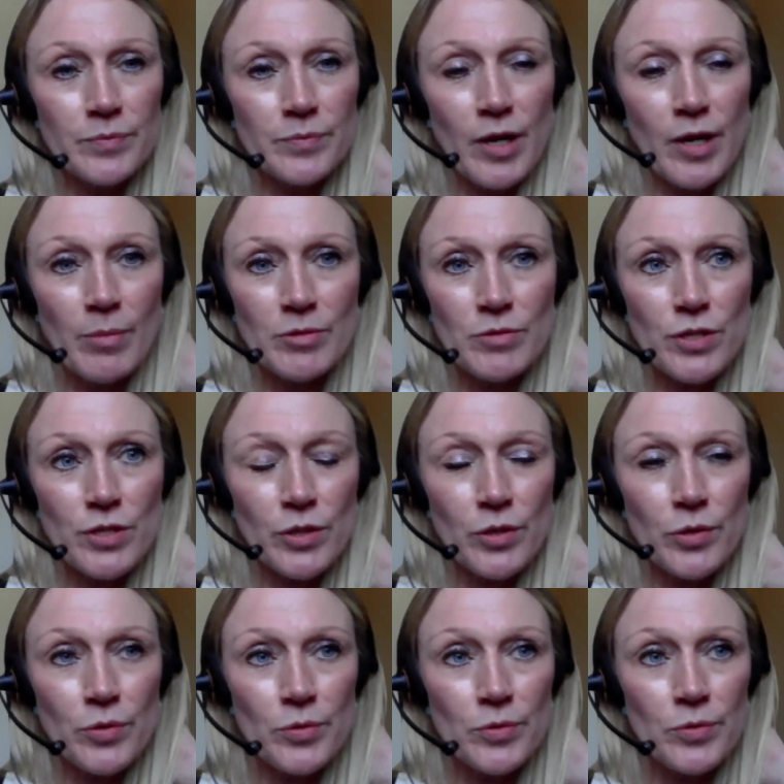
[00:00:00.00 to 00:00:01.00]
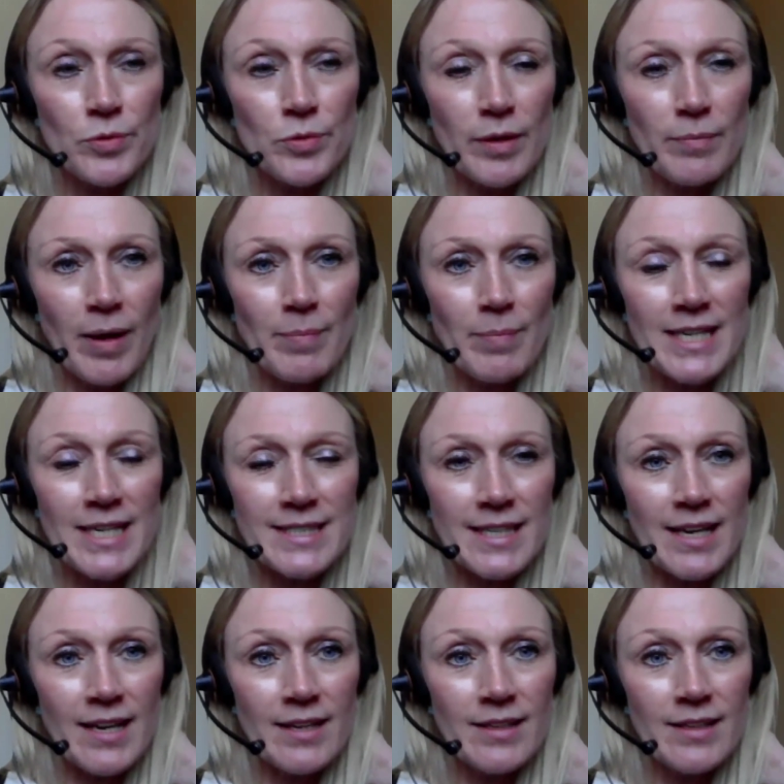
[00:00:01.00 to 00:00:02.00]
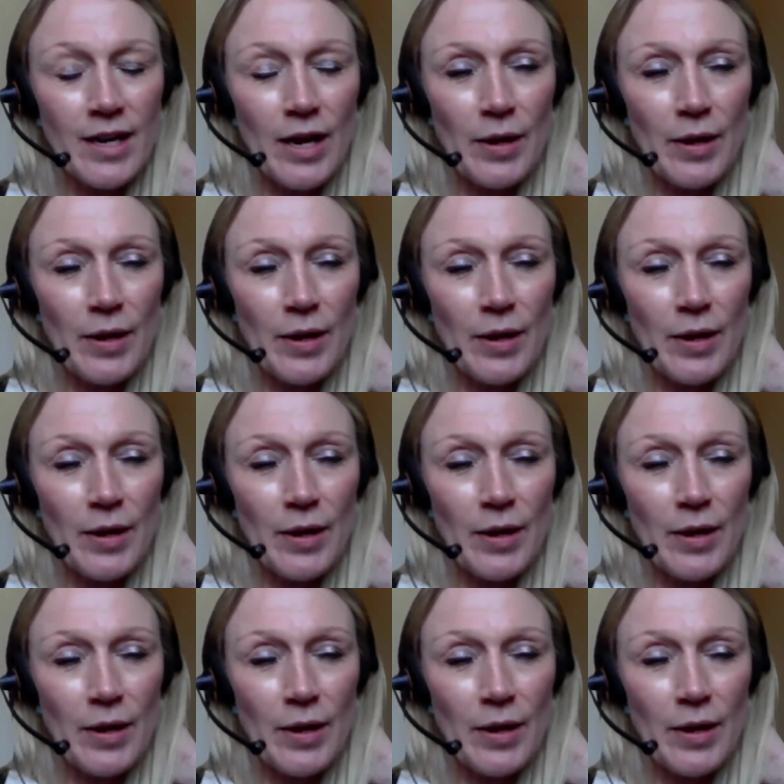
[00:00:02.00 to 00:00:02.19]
come onto the call. It might be easier.